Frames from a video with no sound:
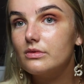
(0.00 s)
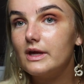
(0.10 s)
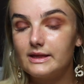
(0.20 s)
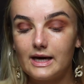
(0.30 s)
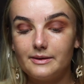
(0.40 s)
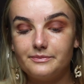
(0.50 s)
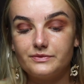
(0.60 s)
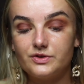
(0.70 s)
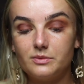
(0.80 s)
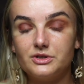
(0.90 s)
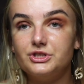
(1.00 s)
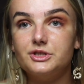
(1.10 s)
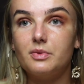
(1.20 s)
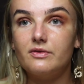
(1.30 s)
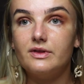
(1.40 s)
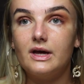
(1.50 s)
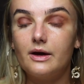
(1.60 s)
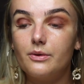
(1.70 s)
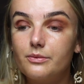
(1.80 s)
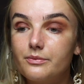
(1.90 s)
Like that. So I'm literally just buffing that
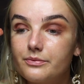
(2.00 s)
out.